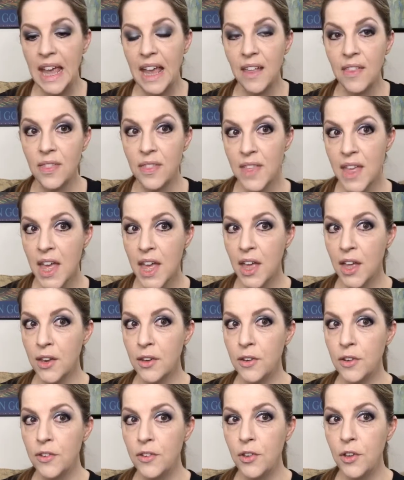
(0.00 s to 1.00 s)
And
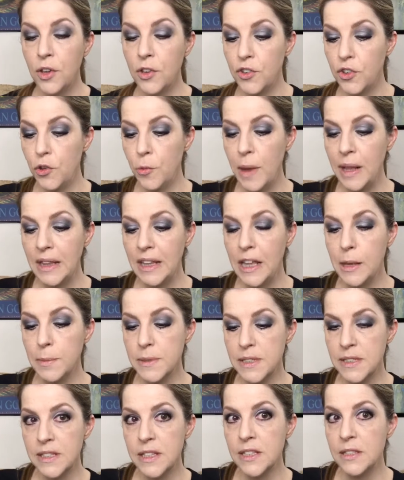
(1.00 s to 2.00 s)
then to get to my
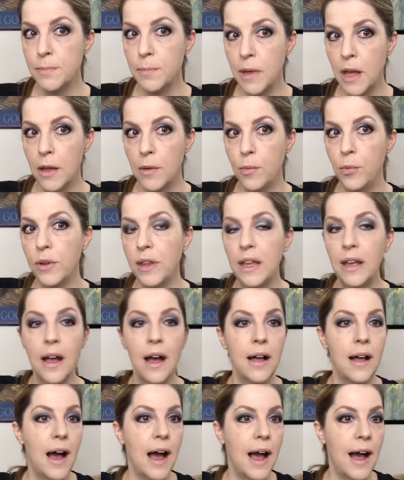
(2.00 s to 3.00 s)
lips, since it's a really
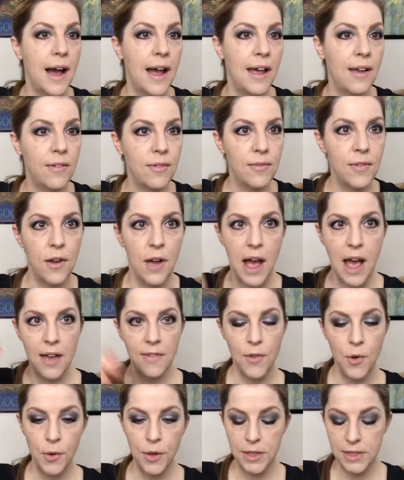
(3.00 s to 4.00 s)

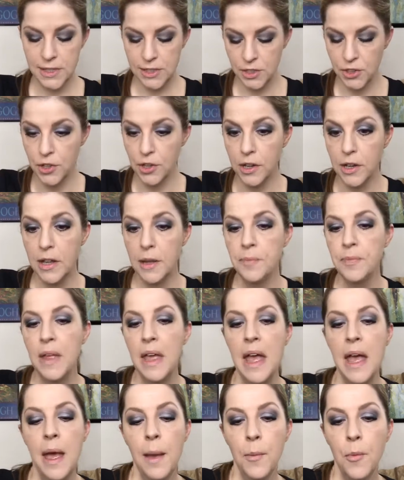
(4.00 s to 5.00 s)
eye-focused look,
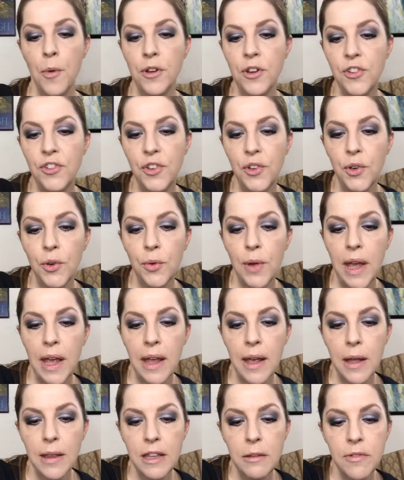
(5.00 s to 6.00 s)
I'm going to do
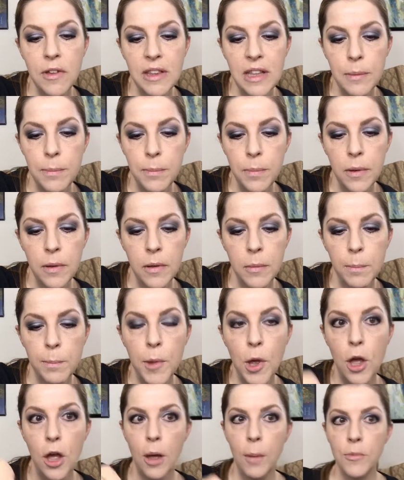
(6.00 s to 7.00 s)
a little bit of lip
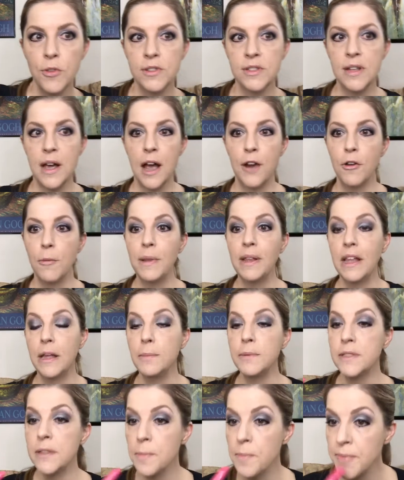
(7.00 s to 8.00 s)
balm just to hydrate my
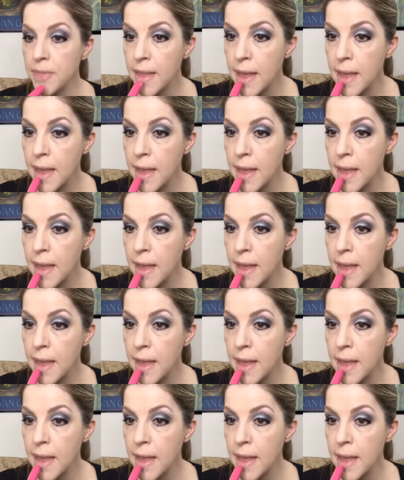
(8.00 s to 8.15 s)
lips.